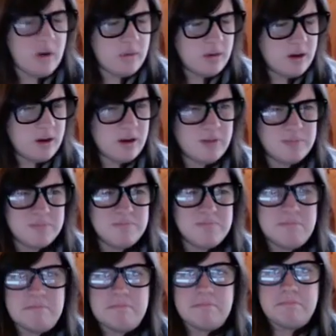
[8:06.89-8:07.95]

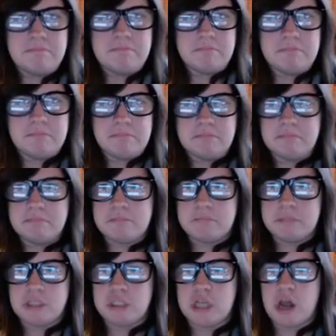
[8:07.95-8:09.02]
Um,
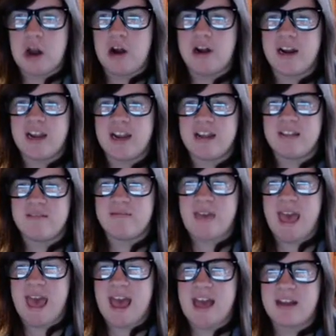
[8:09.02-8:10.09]
sorry,
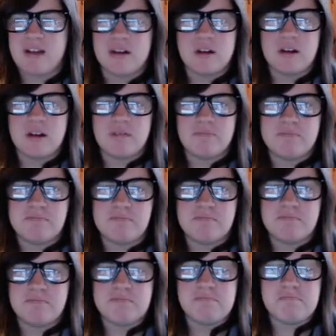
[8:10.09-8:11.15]
ad up.
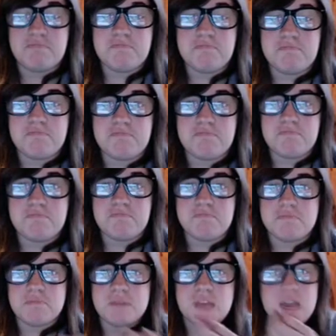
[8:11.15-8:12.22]
Uh, a tree.
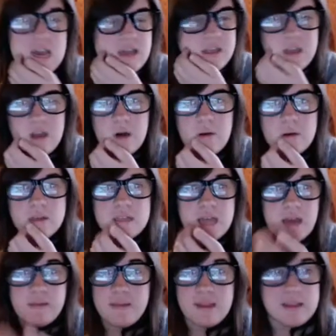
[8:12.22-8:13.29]
Yeah, they always
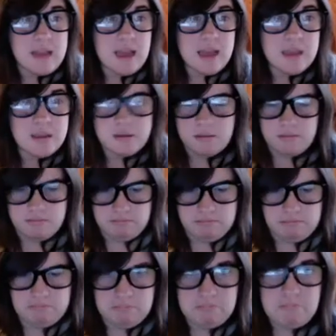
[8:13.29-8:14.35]
have these ads. And
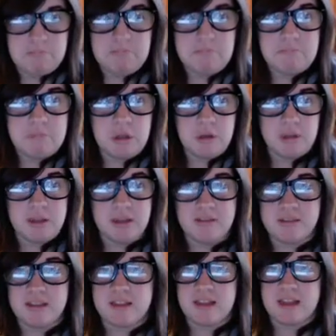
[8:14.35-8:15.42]
strength and
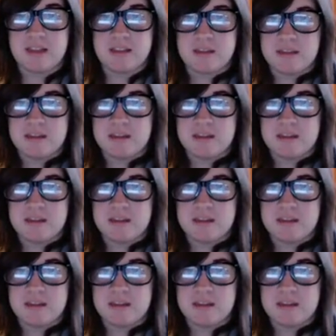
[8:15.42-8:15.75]
vitality